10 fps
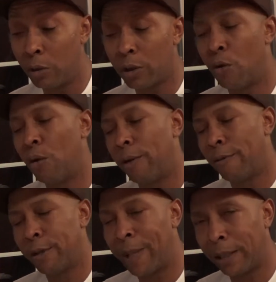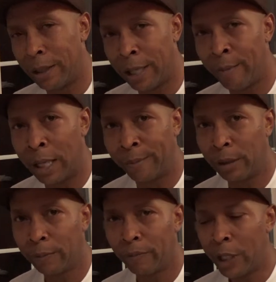School and respecting their mama.
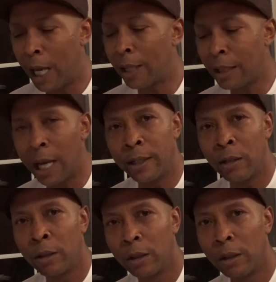Did I tell you?